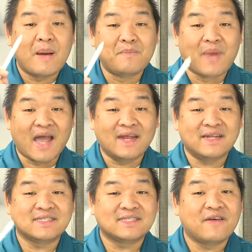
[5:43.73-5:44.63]

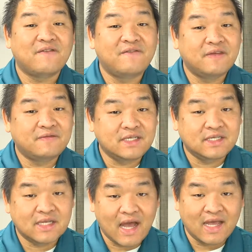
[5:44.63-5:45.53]
minus
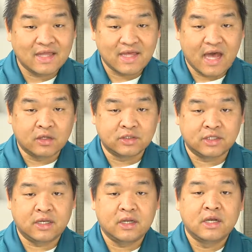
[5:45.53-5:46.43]

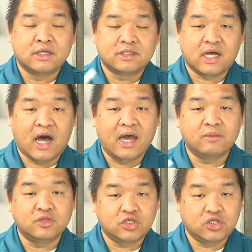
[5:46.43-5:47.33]
59,000
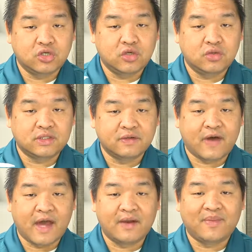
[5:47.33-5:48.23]
times two
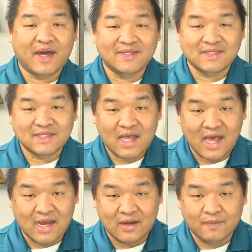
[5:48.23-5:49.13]
divided by
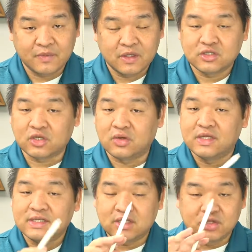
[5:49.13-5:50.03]
10. So,
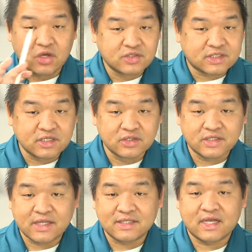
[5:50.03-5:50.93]
so those still
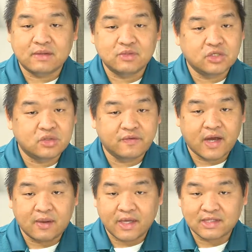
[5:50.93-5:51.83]
stay the same, 2
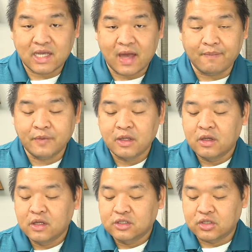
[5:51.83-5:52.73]
divided by 10.
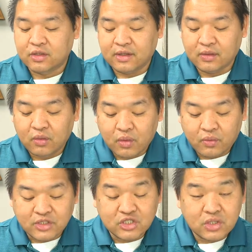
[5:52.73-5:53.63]
So then
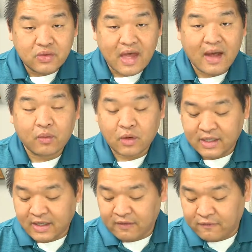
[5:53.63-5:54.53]
when we do that, we're
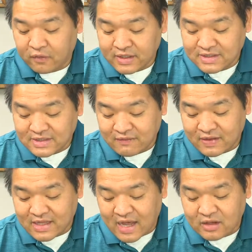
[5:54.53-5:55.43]
going to get
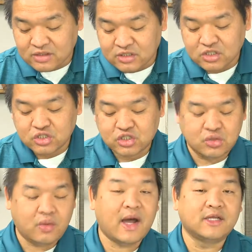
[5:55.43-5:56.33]

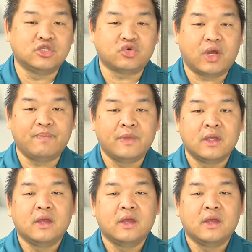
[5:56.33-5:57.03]
47,200.